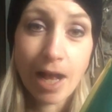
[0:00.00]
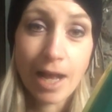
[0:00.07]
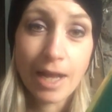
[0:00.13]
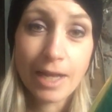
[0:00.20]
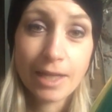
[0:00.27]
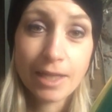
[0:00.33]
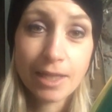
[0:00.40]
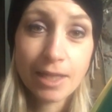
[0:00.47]

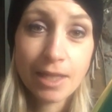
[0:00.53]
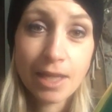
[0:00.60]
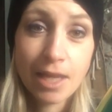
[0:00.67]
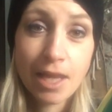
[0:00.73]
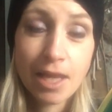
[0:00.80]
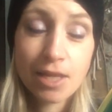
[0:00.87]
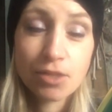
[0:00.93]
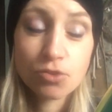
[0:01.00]
I
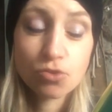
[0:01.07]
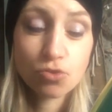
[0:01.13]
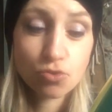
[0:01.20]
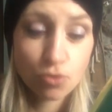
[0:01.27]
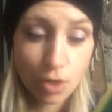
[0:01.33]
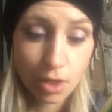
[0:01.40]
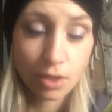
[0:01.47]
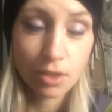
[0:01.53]

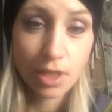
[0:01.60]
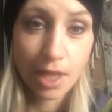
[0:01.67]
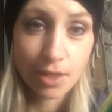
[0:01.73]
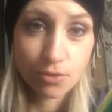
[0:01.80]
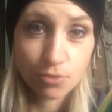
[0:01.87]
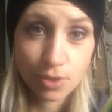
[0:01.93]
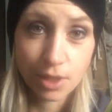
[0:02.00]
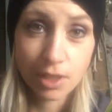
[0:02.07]
struggle
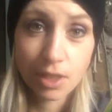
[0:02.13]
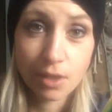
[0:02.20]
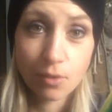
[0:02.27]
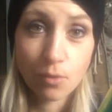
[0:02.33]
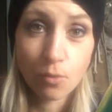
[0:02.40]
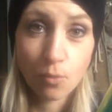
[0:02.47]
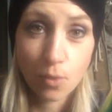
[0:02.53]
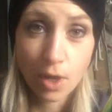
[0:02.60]
at
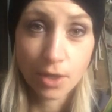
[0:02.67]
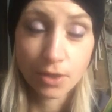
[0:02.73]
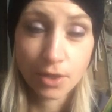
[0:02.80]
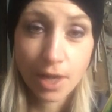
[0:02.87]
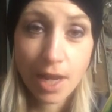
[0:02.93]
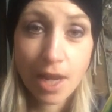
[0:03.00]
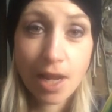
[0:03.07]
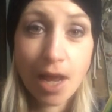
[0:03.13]
drinking
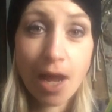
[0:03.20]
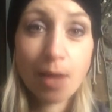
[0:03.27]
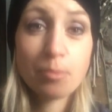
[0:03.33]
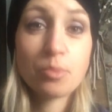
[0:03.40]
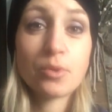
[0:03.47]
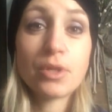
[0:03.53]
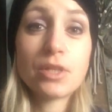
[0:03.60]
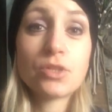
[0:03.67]
water. And I
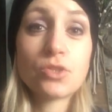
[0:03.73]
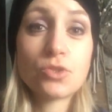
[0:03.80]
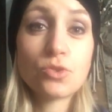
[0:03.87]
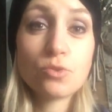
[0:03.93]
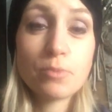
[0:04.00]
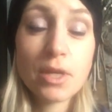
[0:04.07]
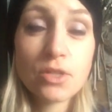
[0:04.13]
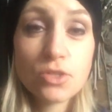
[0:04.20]
preach
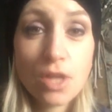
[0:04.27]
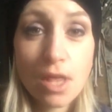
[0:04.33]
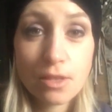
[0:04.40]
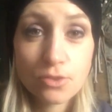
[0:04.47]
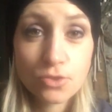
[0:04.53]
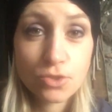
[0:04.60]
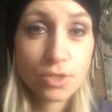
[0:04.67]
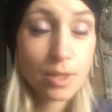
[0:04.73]
to my
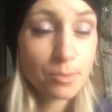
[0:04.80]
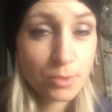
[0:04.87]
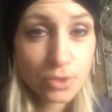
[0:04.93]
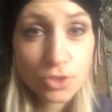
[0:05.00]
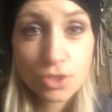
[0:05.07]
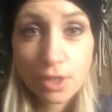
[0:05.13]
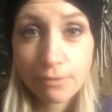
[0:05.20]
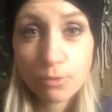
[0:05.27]
challengers, I
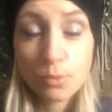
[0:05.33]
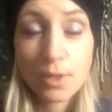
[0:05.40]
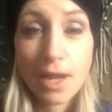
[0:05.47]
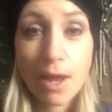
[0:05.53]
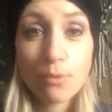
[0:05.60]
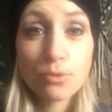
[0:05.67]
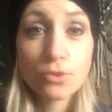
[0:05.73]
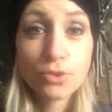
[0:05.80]
preach to everyone
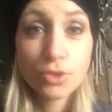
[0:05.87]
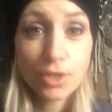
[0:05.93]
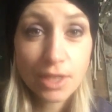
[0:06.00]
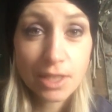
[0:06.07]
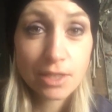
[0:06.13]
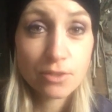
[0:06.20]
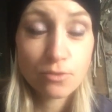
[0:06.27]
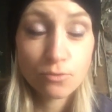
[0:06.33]
how good
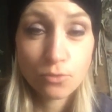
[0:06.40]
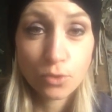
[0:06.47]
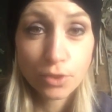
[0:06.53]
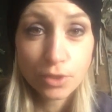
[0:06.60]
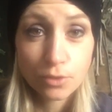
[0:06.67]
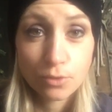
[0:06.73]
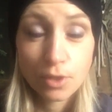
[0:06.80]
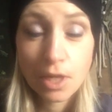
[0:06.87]
it is for
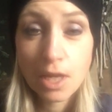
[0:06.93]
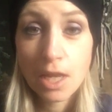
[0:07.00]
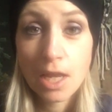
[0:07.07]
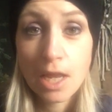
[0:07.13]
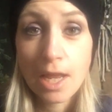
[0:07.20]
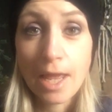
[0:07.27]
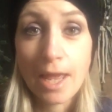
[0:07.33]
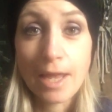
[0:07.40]
you.
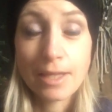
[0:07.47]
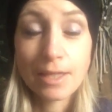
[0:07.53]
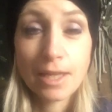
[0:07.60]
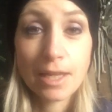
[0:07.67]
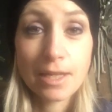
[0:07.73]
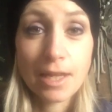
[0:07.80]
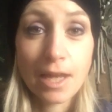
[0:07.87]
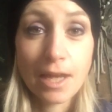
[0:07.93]
And
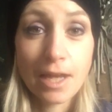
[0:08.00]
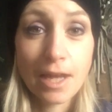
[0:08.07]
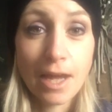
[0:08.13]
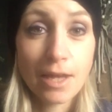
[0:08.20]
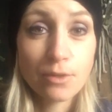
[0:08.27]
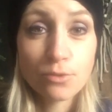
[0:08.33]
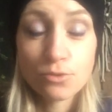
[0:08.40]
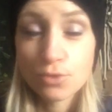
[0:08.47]
yet,
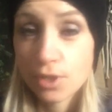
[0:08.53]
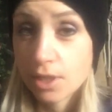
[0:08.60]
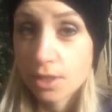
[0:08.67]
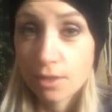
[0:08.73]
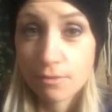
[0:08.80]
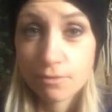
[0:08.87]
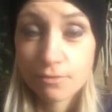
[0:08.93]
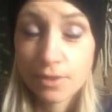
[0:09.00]
I don't drink
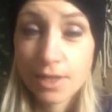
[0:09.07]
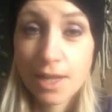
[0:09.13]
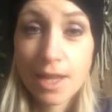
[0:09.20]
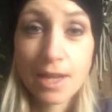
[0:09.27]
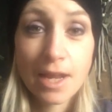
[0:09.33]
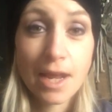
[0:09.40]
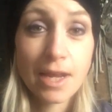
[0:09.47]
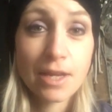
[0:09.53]
enough of it.
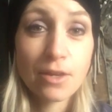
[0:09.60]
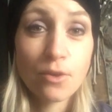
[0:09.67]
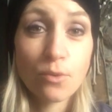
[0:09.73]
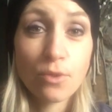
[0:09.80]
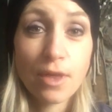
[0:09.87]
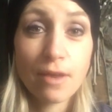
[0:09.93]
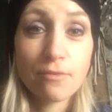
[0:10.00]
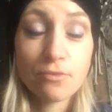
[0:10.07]
And I
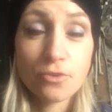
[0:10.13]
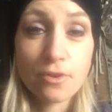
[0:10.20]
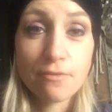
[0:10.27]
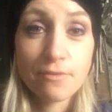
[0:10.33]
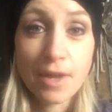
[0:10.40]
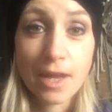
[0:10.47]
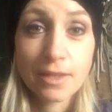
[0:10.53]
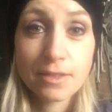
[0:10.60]
know that for a
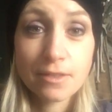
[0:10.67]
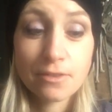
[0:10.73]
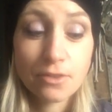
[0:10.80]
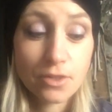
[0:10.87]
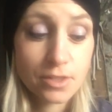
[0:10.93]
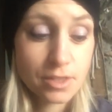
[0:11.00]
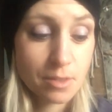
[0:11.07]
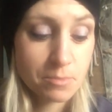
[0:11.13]
fact.
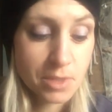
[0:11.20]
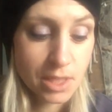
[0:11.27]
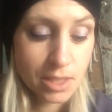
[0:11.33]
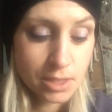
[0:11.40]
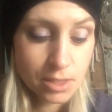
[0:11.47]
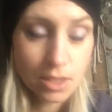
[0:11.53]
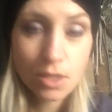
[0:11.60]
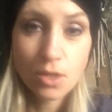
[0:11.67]
There are some
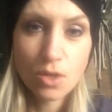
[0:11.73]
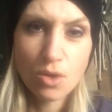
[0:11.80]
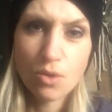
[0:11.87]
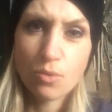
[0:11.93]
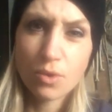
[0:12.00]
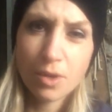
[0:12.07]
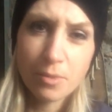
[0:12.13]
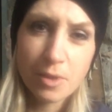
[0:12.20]
days
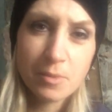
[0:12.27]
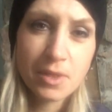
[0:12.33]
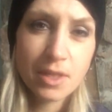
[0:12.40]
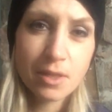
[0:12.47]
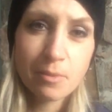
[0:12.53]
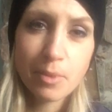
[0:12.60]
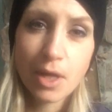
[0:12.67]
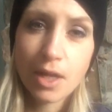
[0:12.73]
where I'll maybe
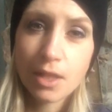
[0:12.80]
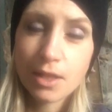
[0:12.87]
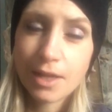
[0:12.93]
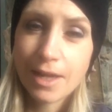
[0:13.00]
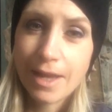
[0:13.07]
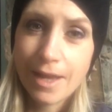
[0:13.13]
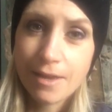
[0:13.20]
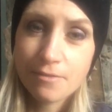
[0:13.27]
get a bottle
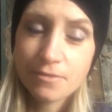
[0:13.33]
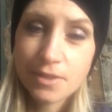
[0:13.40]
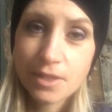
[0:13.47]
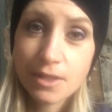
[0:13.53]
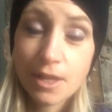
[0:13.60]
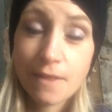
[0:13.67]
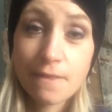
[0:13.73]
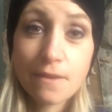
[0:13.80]
and a half
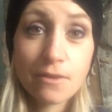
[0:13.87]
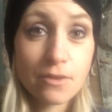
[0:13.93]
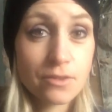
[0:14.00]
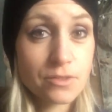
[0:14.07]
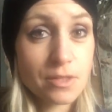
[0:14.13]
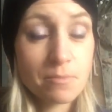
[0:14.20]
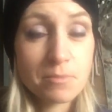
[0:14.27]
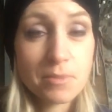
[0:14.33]
in, and there
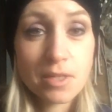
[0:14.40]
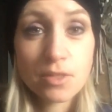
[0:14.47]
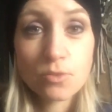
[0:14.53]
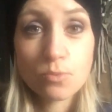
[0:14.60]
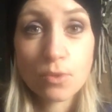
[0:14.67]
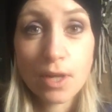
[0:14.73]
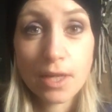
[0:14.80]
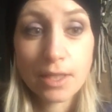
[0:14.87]
are some
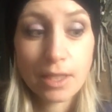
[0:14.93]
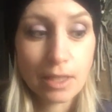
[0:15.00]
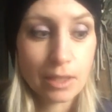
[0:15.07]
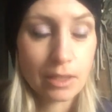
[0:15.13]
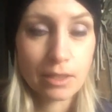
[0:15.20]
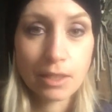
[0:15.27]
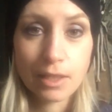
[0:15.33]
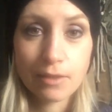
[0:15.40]
days where I get
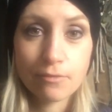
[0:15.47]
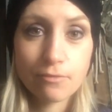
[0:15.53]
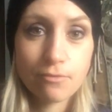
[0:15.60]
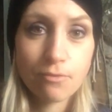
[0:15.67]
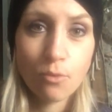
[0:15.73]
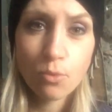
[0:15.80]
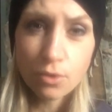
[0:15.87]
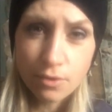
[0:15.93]
like
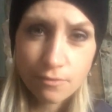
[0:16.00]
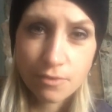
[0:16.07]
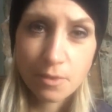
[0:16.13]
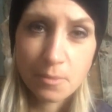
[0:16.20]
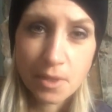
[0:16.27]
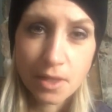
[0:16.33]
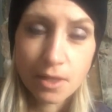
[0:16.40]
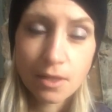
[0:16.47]
four of
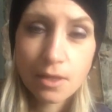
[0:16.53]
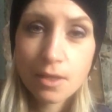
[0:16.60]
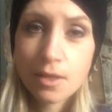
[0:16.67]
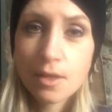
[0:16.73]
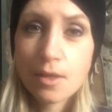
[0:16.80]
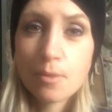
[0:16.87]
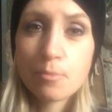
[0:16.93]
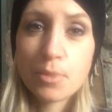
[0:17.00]
them in.
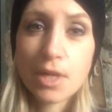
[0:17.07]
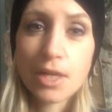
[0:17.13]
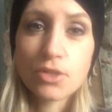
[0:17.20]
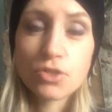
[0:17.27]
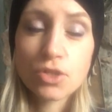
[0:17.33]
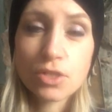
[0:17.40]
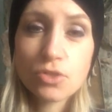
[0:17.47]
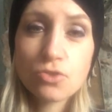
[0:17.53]
But I
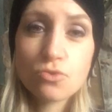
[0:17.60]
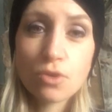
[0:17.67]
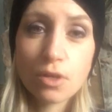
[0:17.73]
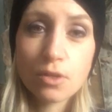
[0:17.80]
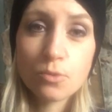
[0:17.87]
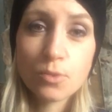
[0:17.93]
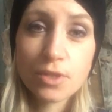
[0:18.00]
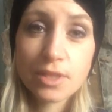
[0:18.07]
just
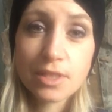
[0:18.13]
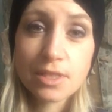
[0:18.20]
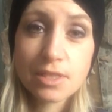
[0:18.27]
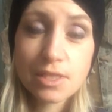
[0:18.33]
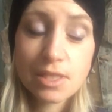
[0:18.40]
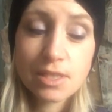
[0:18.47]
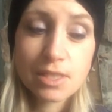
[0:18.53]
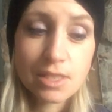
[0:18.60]
struggle with
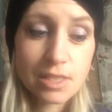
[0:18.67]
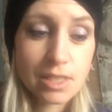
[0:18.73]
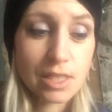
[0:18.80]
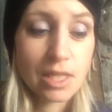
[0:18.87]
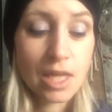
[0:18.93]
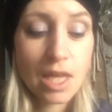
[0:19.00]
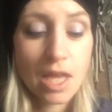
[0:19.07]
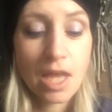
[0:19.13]

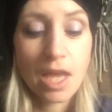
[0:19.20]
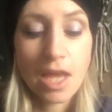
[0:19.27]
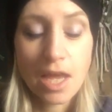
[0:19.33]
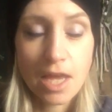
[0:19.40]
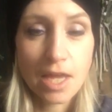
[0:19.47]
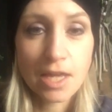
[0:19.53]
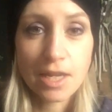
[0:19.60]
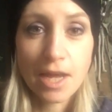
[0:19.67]
consistency.
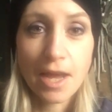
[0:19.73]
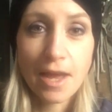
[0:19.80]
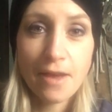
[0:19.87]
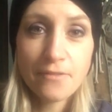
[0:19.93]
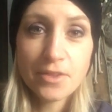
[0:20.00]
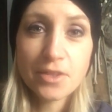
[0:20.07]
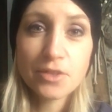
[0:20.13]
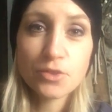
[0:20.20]
And I
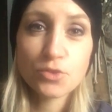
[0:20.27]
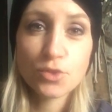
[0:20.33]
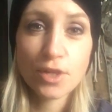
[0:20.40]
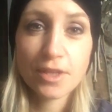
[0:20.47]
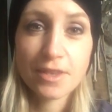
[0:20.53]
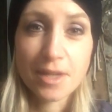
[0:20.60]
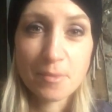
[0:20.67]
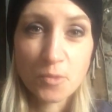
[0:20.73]
have a little
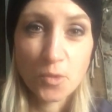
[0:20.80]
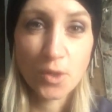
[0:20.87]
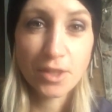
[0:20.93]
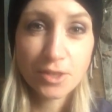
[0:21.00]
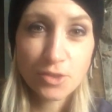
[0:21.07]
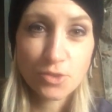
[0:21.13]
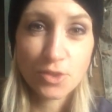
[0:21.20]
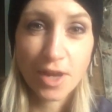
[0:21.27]
trick that I'm
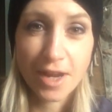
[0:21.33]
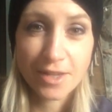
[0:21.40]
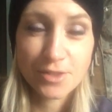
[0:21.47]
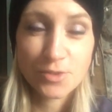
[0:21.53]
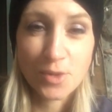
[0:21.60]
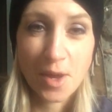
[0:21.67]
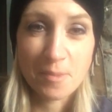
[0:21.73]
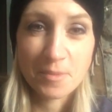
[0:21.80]
going to try,
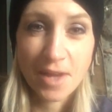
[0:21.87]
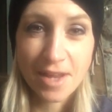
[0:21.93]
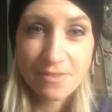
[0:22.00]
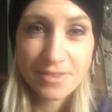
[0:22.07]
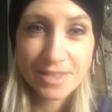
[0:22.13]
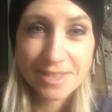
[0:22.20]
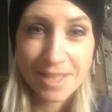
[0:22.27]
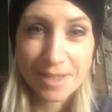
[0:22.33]
so I'm kind
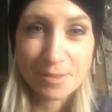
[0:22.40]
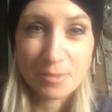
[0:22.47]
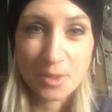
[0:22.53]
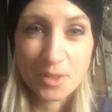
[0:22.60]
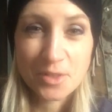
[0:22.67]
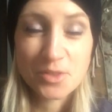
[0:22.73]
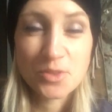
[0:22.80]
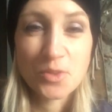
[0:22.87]
of excited
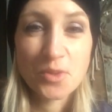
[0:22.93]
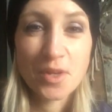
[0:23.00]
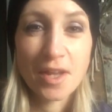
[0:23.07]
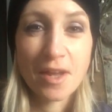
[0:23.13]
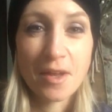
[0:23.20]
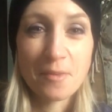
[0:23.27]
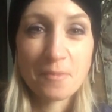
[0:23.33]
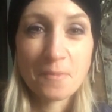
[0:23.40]
about it. So
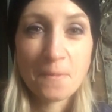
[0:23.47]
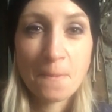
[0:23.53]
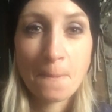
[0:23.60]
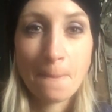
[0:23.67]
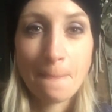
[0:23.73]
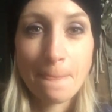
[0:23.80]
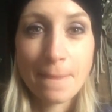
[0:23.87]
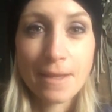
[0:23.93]
um,
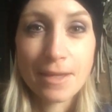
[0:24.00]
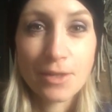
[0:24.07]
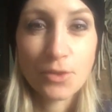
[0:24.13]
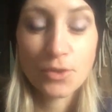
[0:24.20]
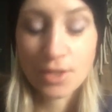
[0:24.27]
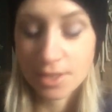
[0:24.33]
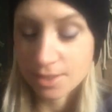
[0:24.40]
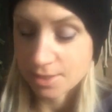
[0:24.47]

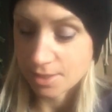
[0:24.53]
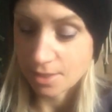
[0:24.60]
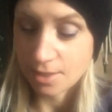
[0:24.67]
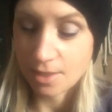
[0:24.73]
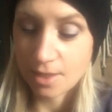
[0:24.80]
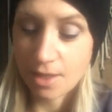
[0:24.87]
here it is.